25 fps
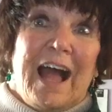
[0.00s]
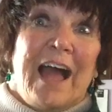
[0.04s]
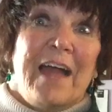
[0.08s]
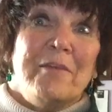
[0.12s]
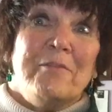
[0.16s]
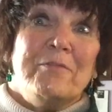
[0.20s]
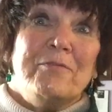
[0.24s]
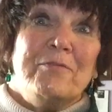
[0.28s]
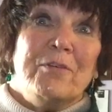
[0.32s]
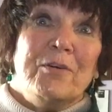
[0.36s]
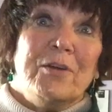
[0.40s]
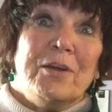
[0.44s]
I
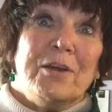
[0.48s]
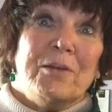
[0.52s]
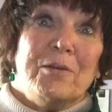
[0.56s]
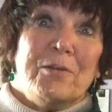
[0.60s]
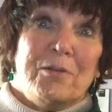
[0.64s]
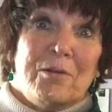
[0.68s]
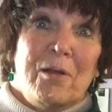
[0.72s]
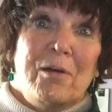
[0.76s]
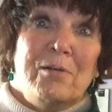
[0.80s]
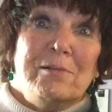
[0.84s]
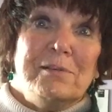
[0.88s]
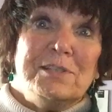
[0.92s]
have four
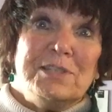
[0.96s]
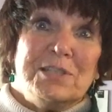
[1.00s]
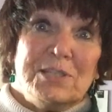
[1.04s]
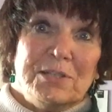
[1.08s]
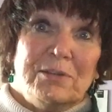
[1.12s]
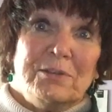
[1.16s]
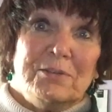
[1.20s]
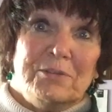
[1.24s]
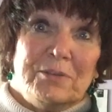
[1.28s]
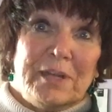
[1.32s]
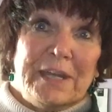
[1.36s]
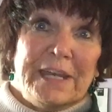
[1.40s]
grown
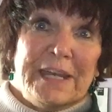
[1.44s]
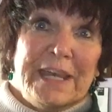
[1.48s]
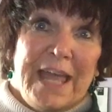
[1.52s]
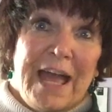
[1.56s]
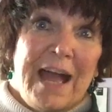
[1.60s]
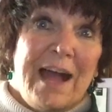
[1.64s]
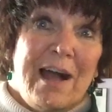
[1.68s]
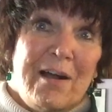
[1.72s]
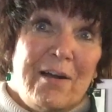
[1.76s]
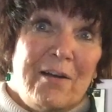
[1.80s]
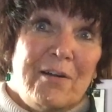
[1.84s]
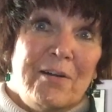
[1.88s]
children
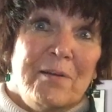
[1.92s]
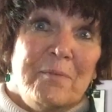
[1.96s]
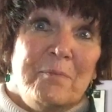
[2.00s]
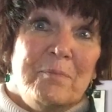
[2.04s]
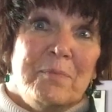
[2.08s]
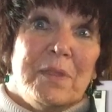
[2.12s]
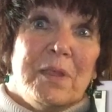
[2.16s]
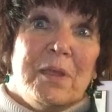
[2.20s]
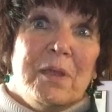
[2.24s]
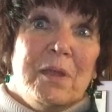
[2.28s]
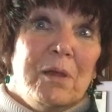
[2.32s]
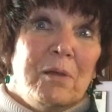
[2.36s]
now,
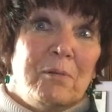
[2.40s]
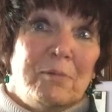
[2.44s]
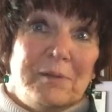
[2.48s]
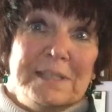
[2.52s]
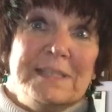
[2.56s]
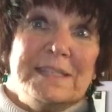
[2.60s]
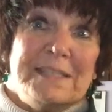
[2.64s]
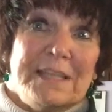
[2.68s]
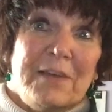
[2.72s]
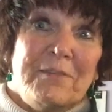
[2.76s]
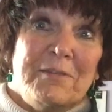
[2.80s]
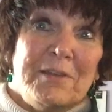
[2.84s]

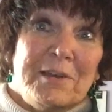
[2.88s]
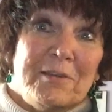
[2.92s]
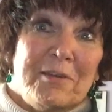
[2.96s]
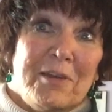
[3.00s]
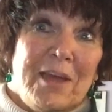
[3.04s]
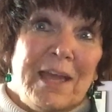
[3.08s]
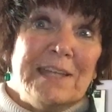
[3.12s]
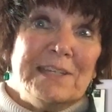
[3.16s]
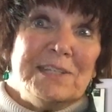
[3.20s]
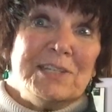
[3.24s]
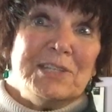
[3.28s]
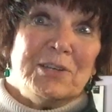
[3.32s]
with seven
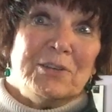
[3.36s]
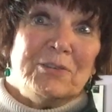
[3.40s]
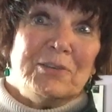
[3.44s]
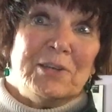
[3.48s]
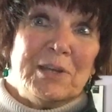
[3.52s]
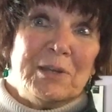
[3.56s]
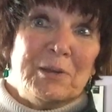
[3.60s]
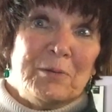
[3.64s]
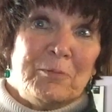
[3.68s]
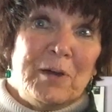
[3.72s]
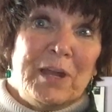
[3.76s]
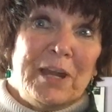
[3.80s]

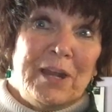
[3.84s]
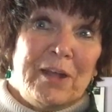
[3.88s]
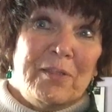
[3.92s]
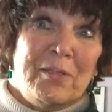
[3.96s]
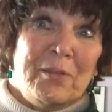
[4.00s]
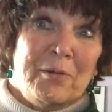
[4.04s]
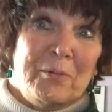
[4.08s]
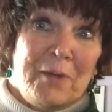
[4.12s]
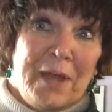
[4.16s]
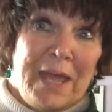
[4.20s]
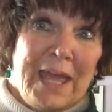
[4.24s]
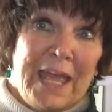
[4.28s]
grandchildren and one
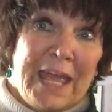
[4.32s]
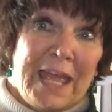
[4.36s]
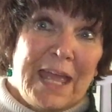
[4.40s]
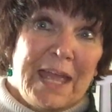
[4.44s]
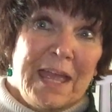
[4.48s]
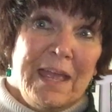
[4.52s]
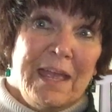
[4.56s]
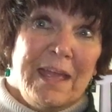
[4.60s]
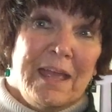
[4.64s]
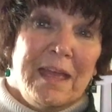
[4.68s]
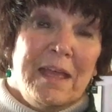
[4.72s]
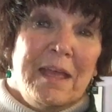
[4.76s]
on the
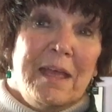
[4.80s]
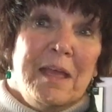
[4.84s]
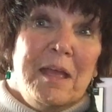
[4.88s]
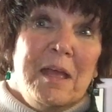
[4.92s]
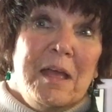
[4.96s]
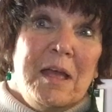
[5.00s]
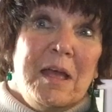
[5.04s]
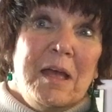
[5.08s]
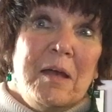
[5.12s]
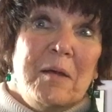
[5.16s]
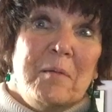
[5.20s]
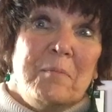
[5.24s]
way,
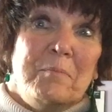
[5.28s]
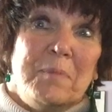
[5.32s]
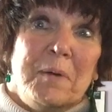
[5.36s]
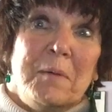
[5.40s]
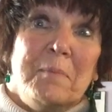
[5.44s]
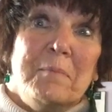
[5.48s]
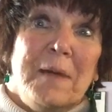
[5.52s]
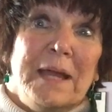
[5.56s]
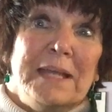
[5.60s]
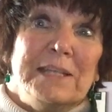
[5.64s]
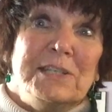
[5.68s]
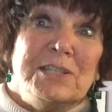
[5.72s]

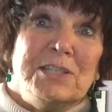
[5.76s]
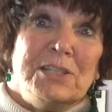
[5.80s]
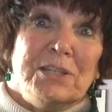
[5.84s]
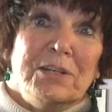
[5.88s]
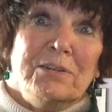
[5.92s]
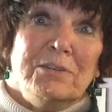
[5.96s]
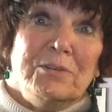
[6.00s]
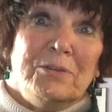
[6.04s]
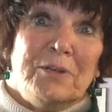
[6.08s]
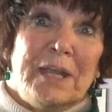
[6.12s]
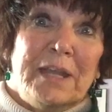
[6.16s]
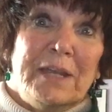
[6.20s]
but my
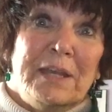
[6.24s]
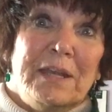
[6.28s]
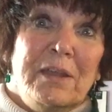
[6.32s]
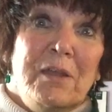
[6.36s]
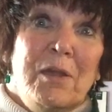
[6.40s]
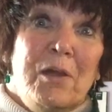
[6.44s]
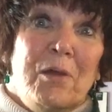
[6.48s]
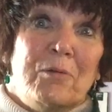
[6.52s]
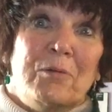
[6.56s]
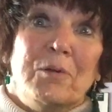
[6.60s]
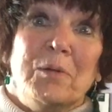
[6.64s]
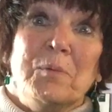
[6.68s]
children
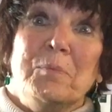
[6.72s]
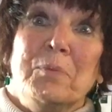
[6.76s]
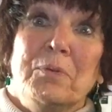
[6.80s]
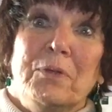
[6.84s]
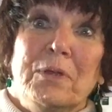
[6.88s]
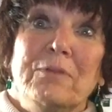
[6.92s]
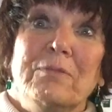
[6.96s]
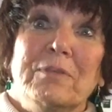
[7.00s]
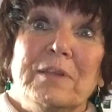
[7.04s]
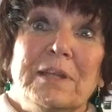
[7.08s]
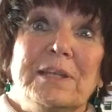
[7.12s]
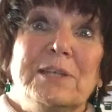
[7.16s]
were
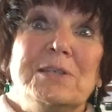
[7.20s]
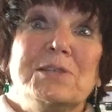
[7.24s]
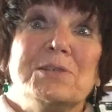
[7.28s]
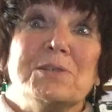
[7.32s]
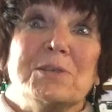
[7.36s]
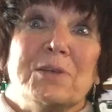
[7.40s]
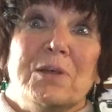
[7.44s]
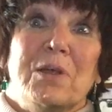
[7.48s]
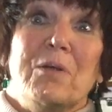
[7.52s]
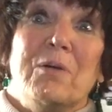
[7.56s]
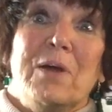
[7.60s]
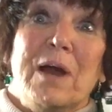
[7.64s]

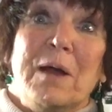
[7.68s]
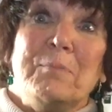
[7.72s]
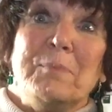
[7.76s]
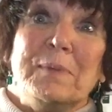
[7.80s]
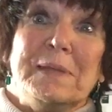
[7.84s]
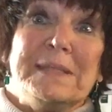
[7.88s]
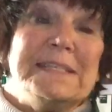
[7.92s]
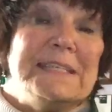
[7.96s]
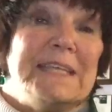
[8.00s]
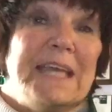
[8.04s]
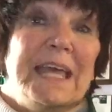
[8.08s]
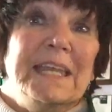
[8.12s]
privileged to grow
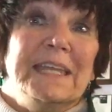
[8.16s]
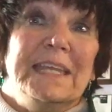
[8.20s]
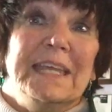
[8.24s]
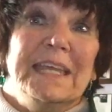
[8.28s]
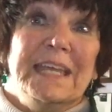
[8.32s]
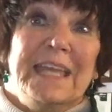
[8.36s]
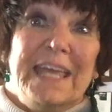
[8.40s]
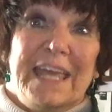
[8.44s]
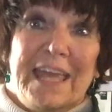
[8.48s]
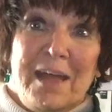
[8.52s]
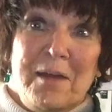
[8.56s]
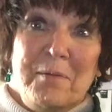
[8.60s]
up
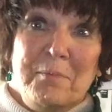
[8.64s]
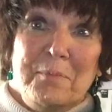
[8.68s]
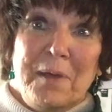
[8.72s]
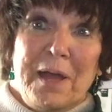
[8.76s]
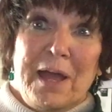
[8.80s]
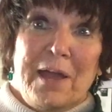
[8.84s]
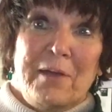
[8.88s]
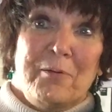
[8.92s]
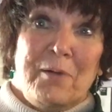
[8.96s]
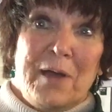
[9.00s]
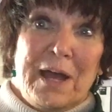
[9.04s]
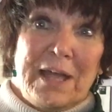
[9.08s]
attending Camp
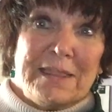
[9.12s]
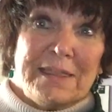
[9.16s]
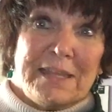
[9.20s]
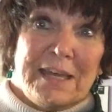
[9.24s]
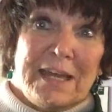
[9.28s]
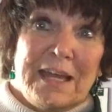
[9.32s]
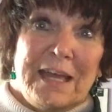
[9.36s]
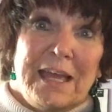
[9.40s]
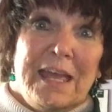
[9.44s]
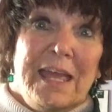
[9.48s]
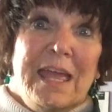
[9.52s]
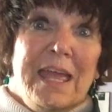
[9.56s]

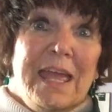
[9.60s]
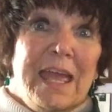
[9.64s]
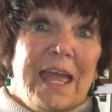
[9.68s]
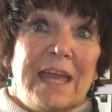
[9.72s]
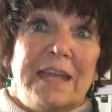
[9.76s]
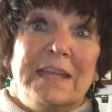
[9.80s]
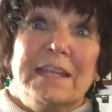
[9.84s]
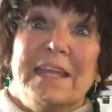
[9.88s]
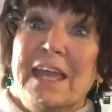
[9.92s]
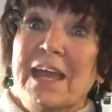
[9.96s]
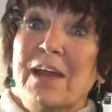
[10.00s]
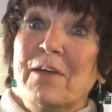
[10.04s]
Hiawatha
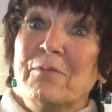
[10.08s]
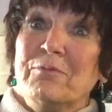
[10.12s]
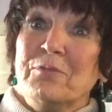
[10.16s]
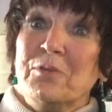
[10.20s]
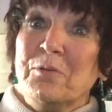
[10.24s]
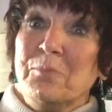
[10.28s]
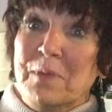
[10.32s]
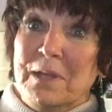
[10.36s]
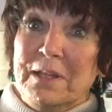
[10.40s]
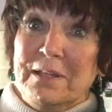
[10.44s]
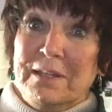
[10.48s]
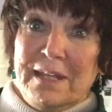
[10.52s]
and Camp
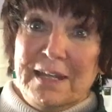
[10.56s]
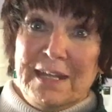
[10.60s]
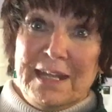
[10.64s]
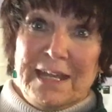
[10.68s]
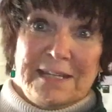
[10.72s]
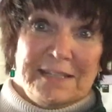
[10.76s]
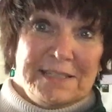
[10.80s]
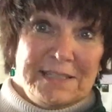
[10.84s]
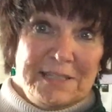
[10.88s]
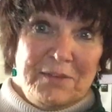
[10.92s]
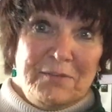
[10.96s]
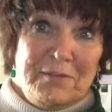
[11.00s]
Vermilion
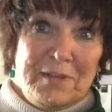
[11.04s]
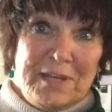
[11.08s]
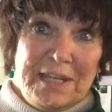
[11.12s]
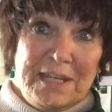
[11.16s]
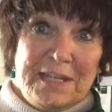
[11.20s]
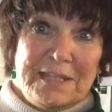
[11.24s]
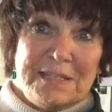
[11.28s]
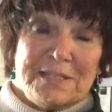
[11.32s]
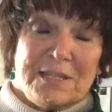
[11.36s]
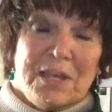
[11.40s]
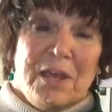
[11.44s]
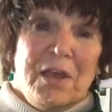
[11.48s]

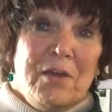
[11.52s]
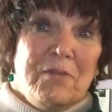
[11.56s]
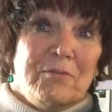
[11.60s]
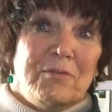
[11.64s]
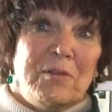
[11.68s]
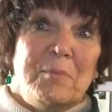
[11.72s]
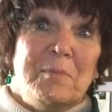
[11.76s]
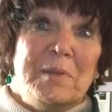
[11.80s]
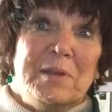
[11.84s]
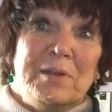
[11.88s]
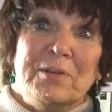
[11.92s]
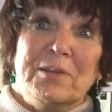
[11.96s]
activities
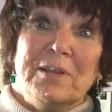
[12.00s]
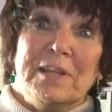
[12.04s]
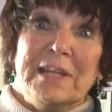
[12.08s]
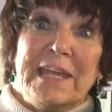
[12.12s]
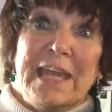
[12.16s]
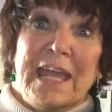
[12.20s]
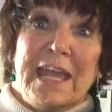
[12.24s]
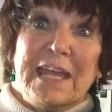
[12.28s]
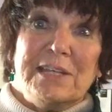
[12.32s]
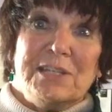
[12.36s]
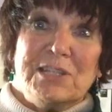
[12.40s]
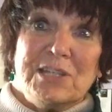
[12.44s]
from an
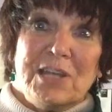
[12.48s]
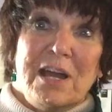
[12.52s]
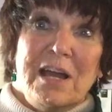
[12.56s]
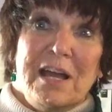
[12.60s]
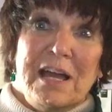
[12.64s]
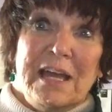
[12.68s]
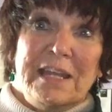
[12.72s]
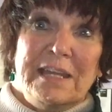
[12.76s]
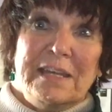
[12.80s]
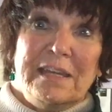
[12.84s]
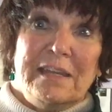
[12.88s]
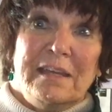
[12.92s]
early age
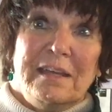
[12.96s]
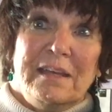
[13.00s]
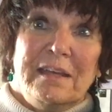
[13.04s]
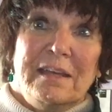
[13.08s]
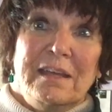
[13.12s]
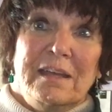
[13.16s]
on.